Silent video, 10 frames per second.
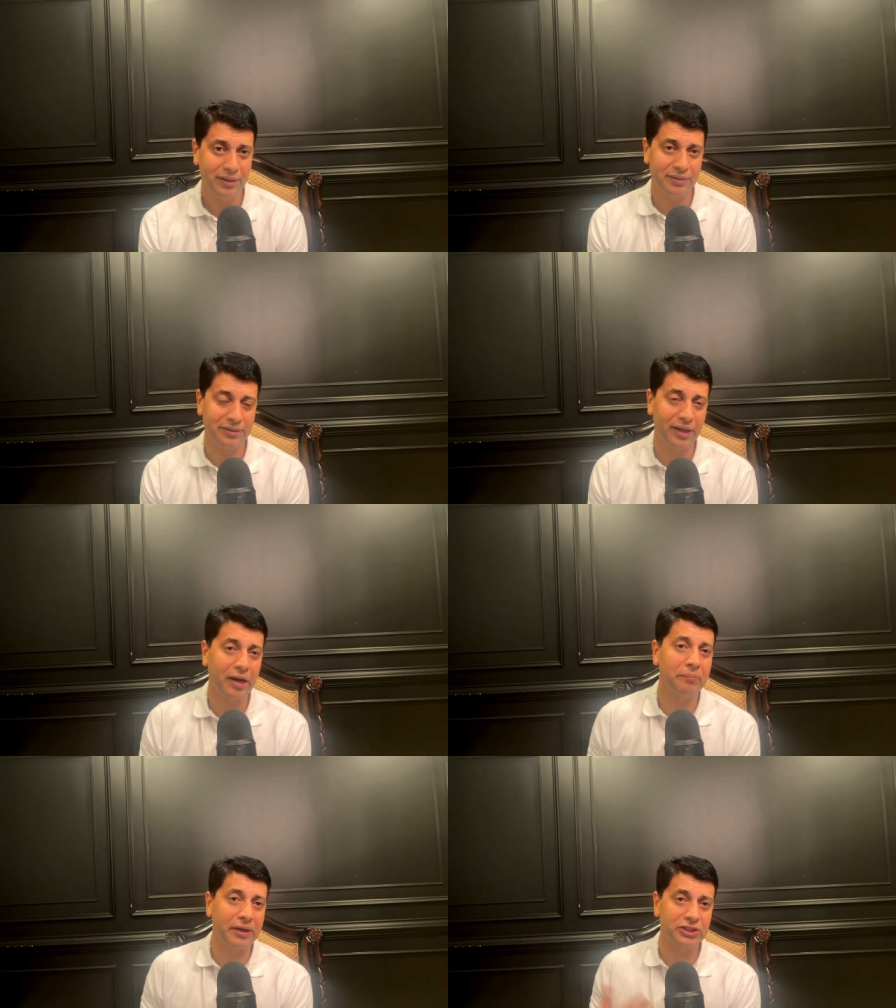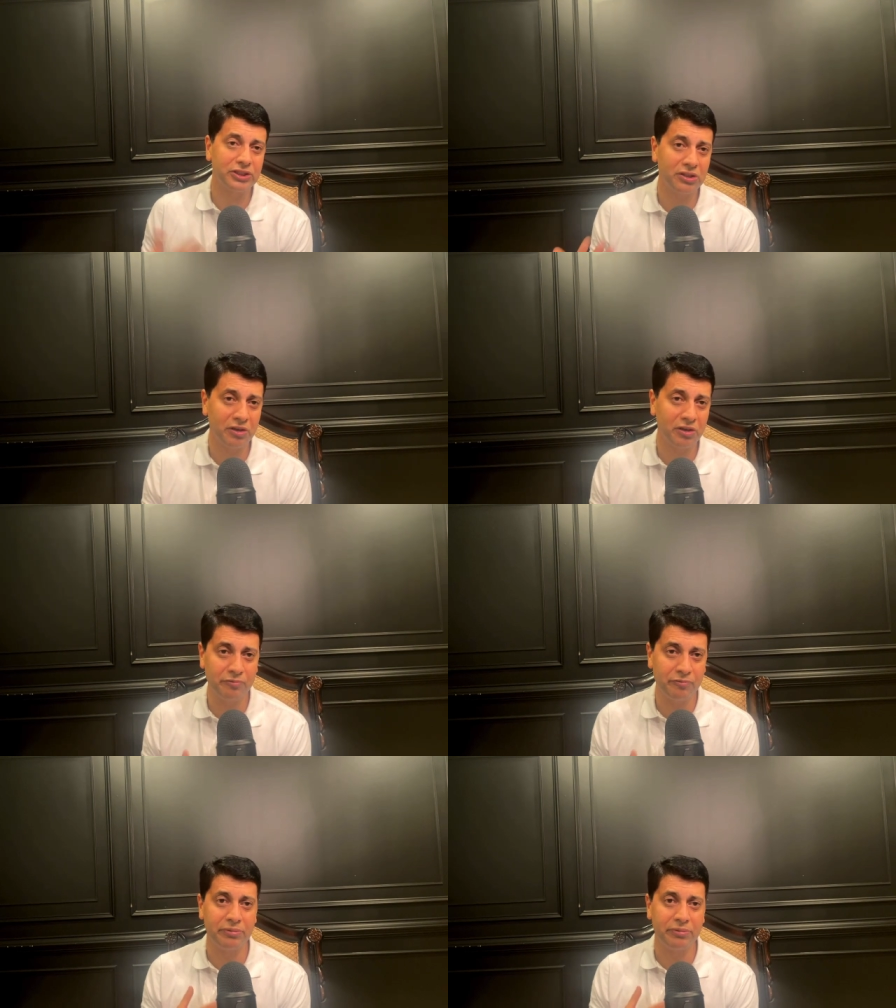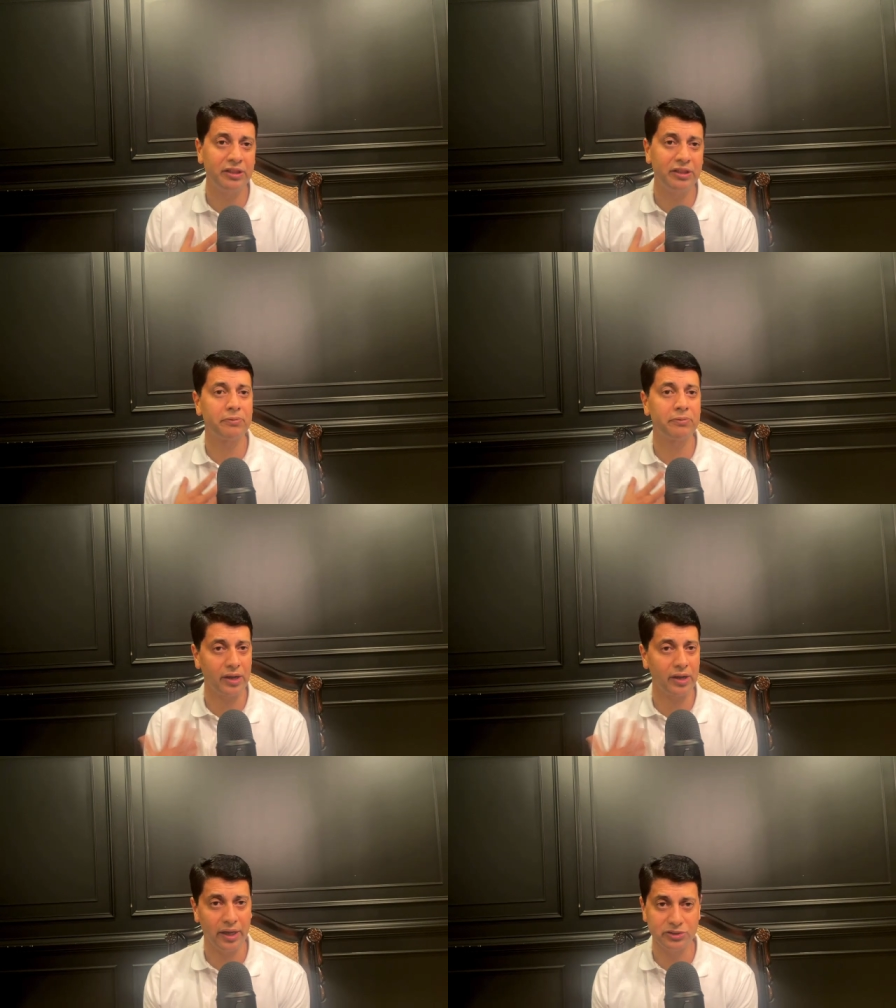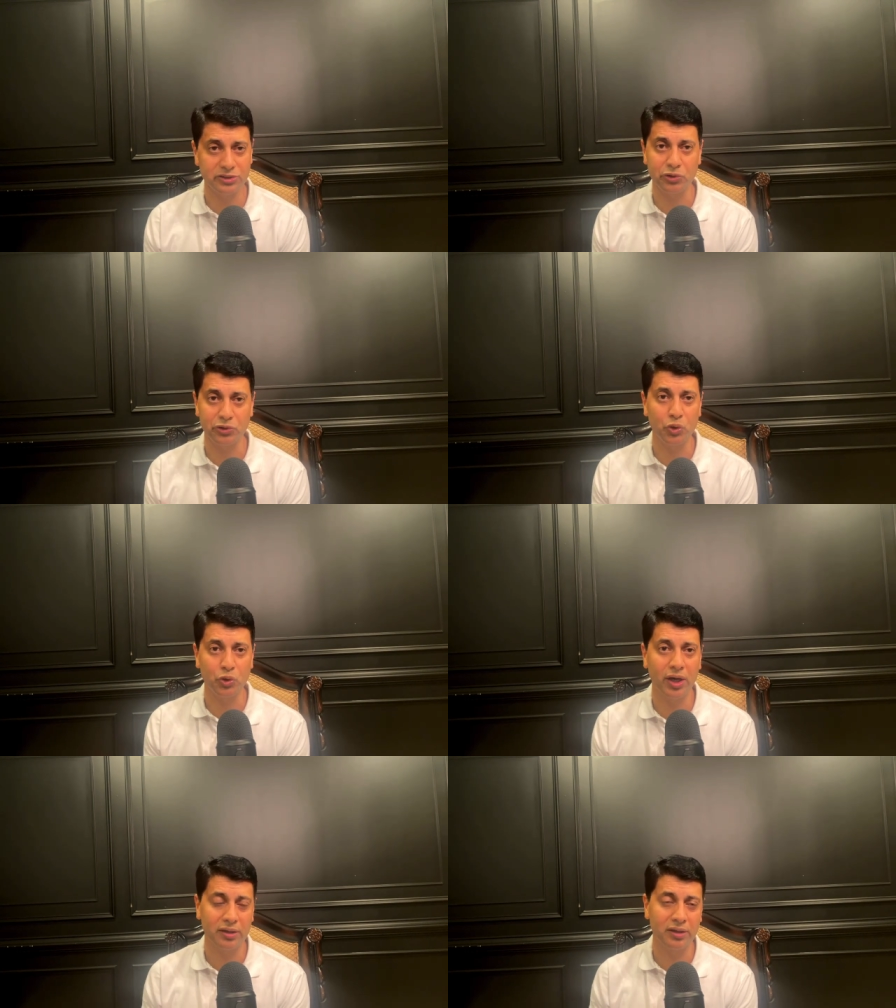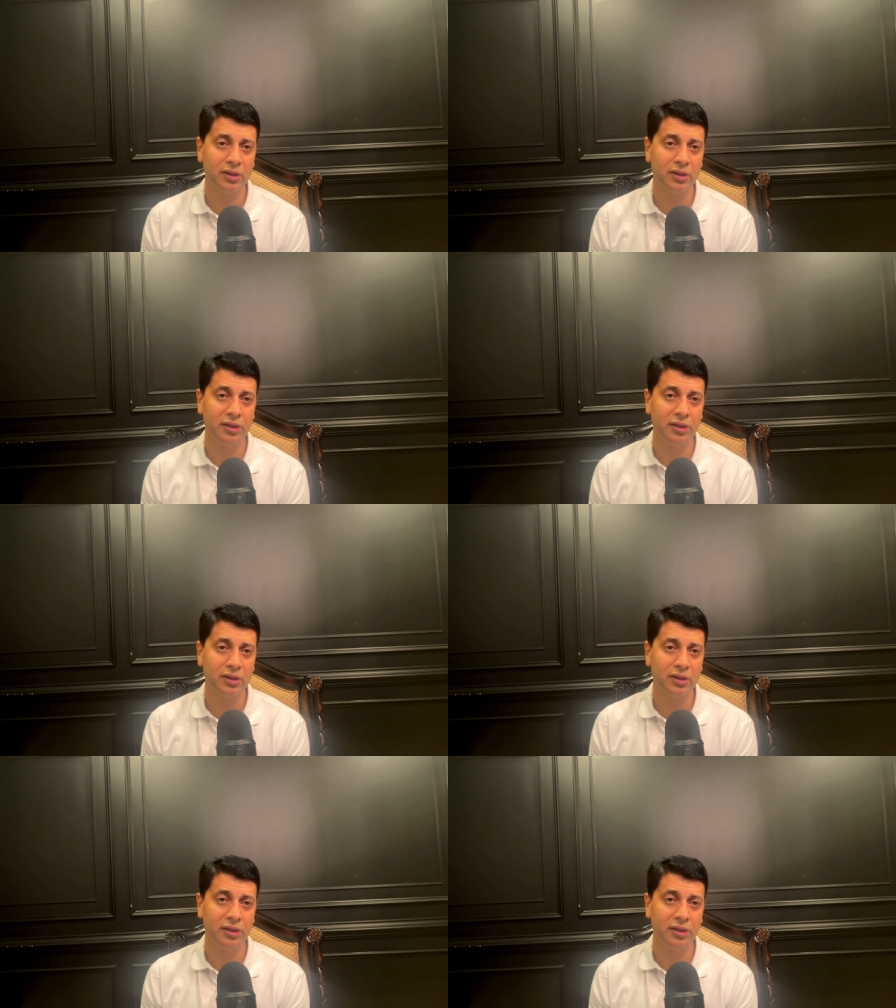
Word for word: there are mention of breathing pranayas or yoga,